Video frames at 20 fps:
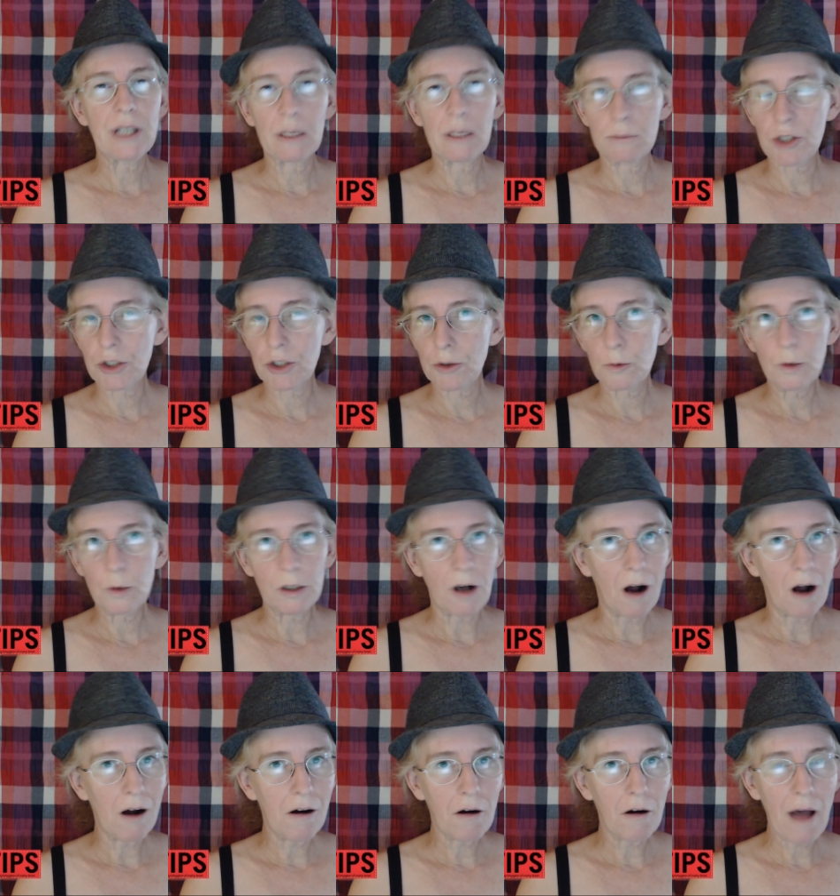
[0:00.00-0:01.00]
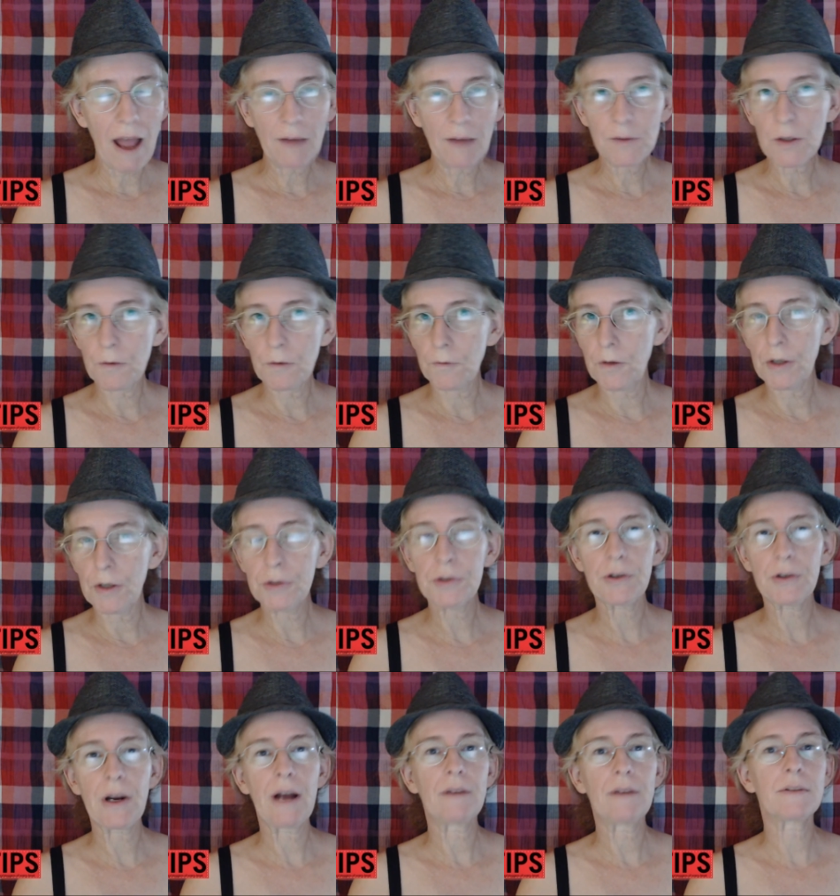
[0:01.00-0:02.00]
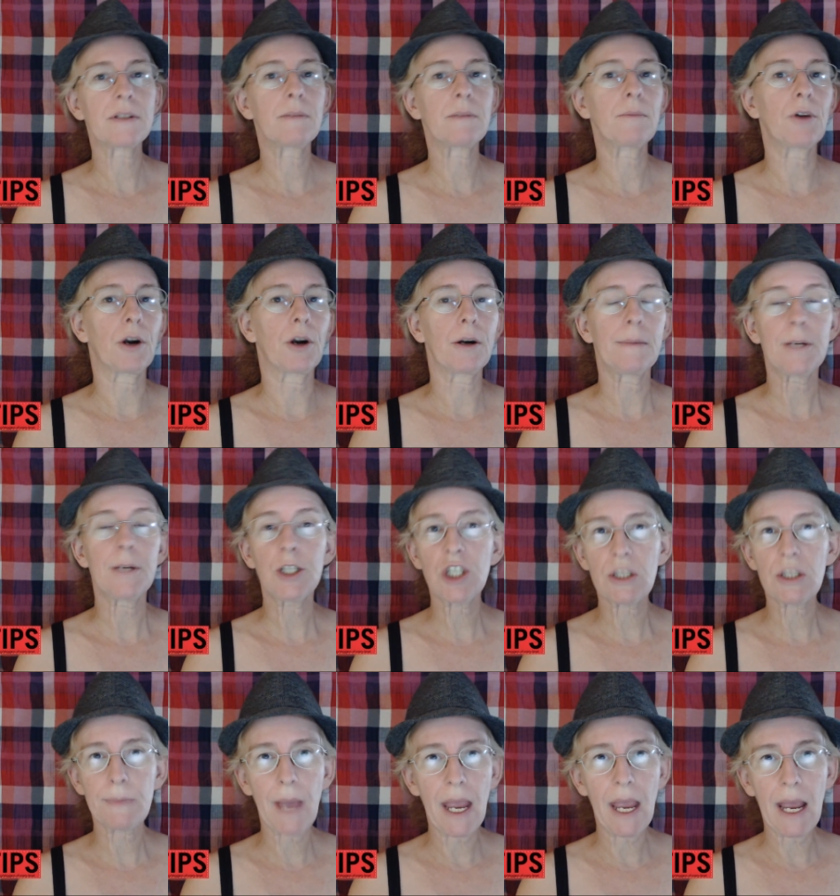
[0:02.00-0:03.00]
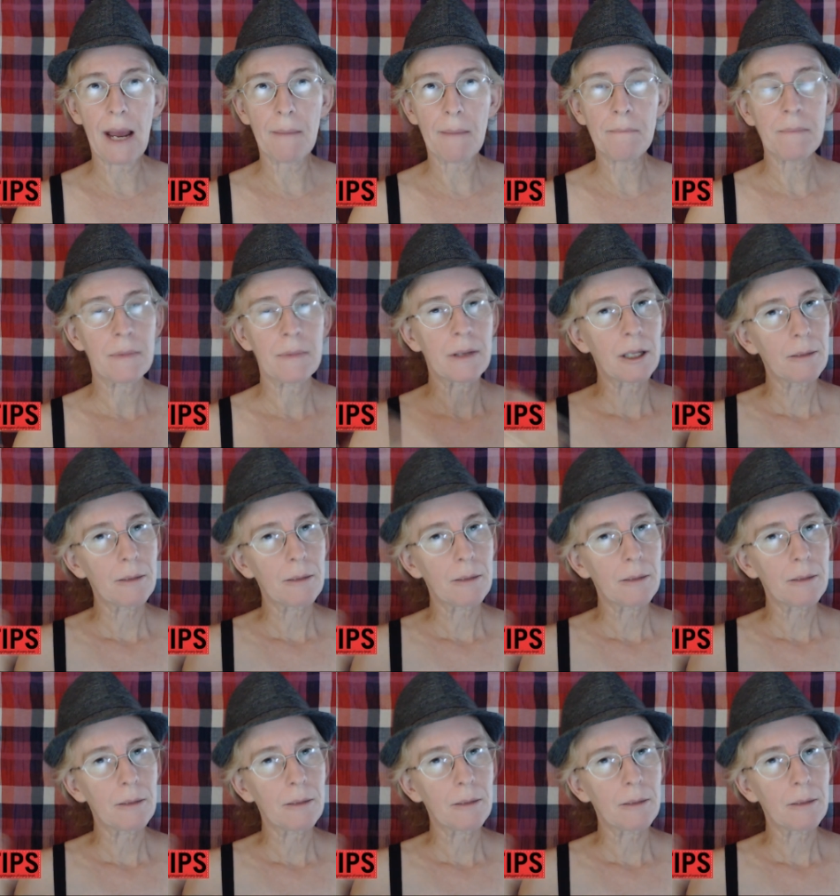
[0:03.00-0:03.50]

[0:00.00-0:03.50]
I'm sure we'll all have to filter out some garbage spam,